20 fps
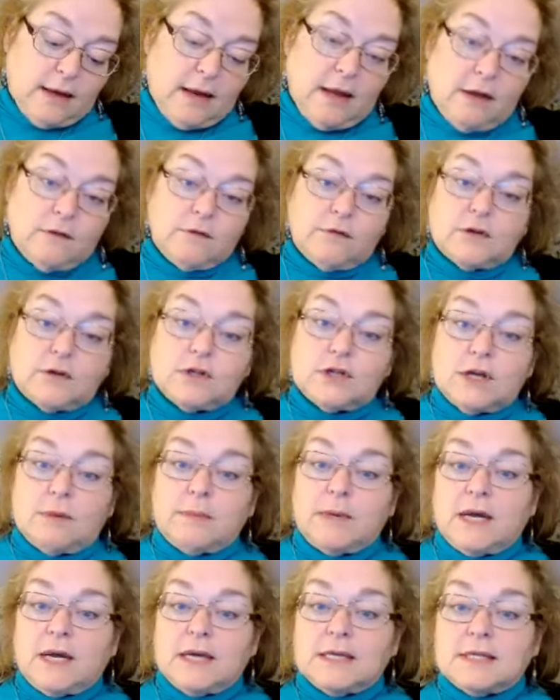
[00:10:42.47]
And for
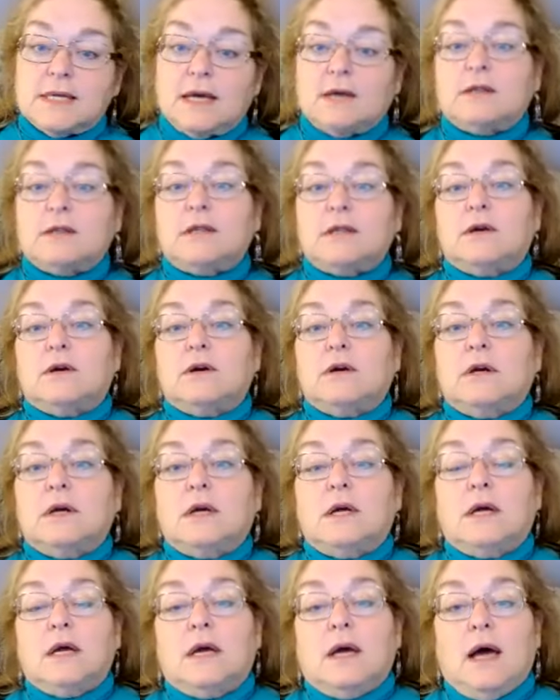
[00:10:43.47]
Geminis out there,
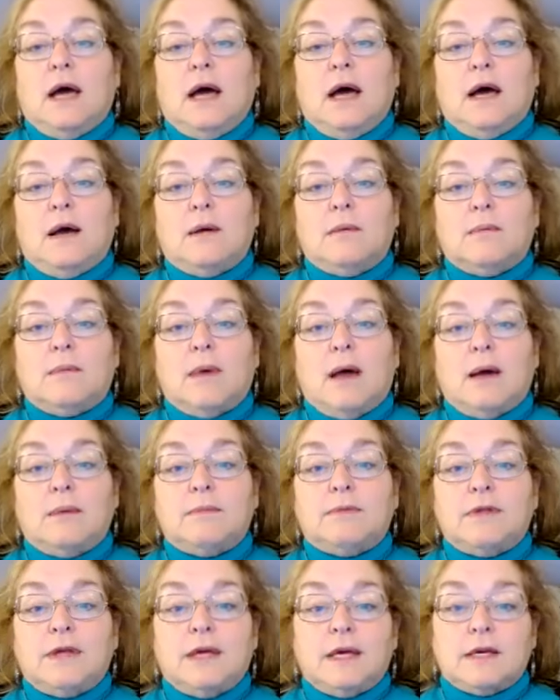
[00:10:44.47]

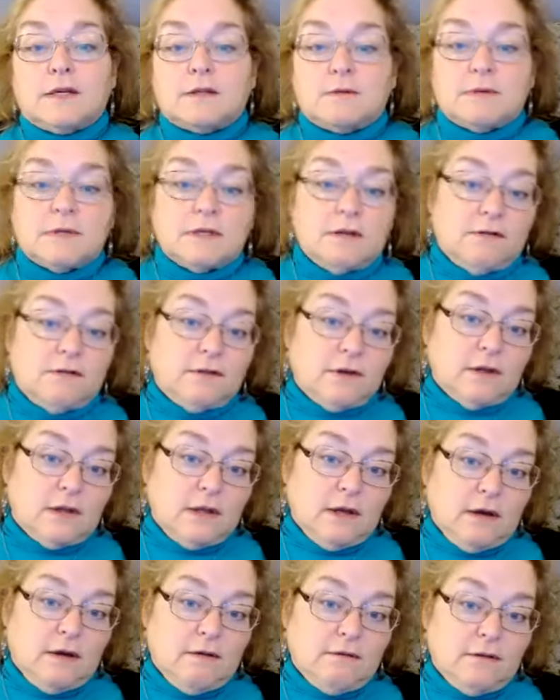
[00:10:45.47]
I'm thinking
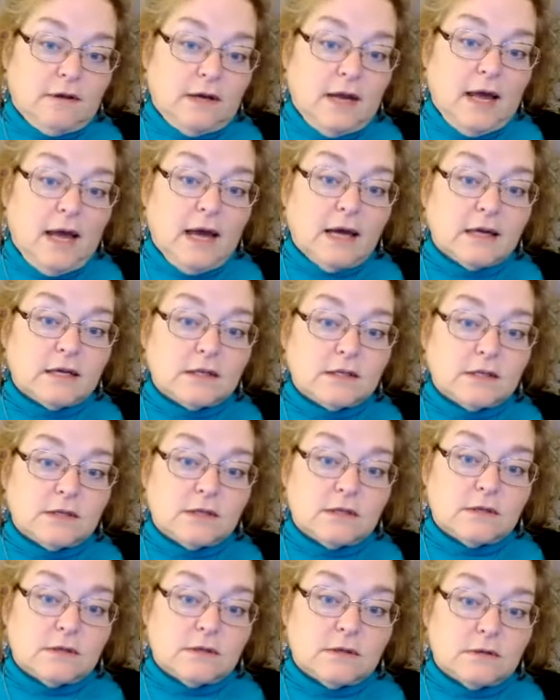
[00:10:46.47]
specifically of an
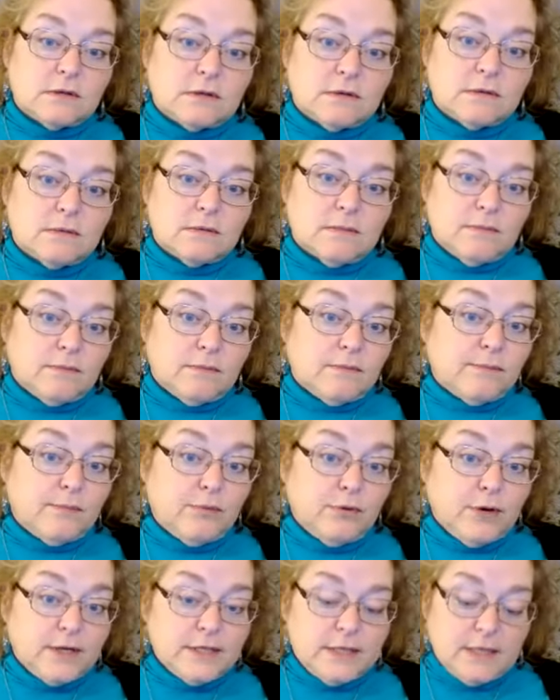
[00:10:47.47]

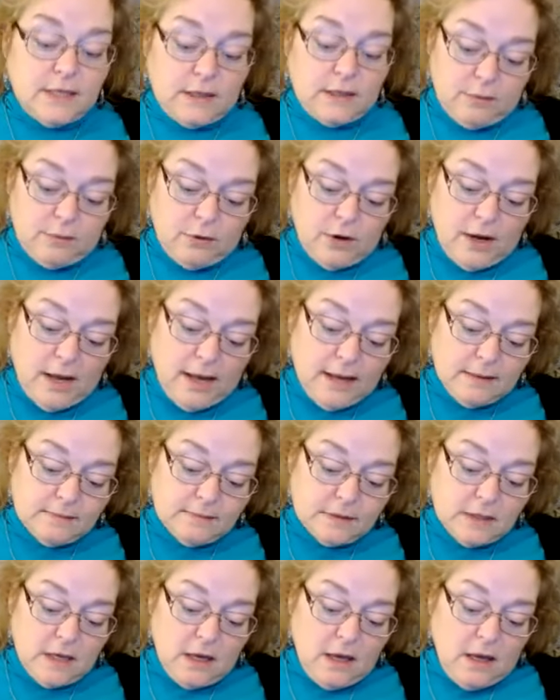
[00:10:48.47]
ex-president,
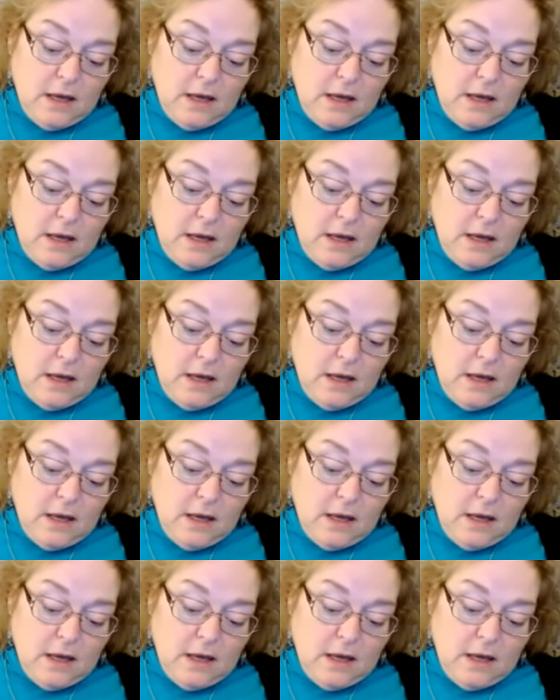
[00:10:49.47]
perhaps.